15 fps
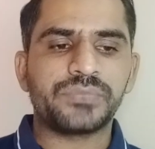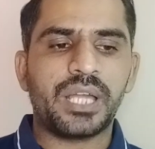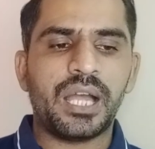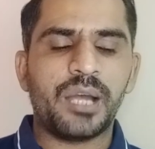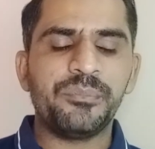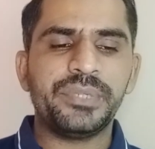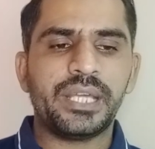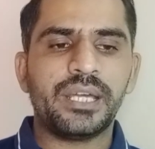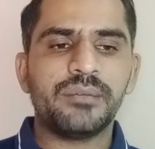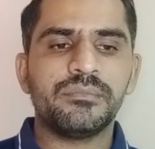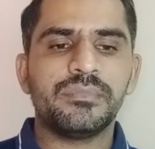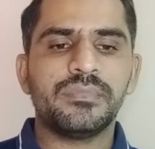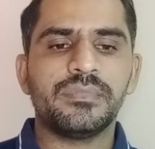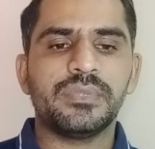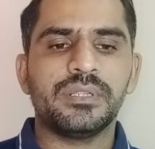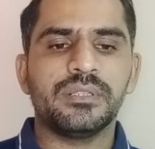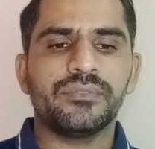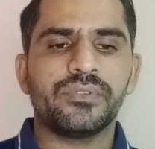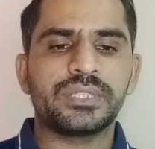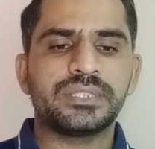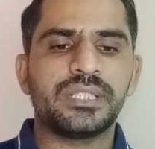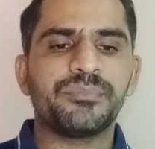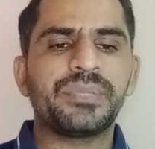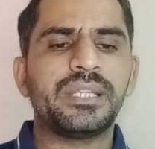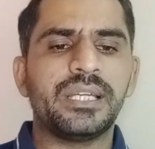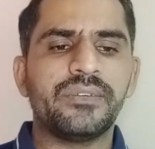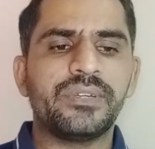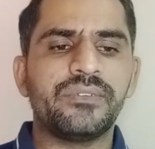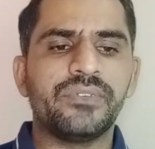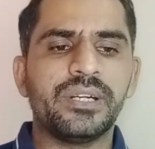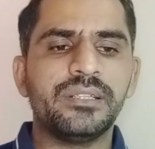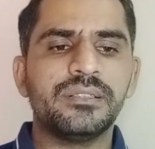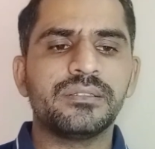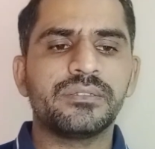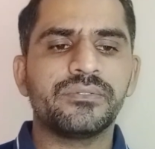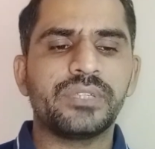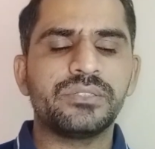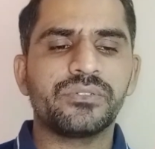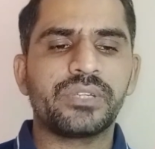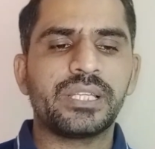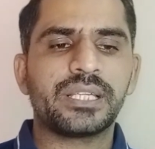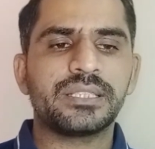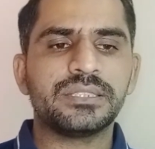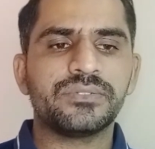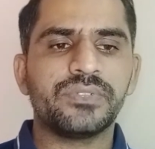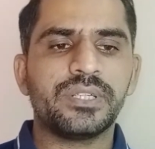hub tab, for example level 1. When you click this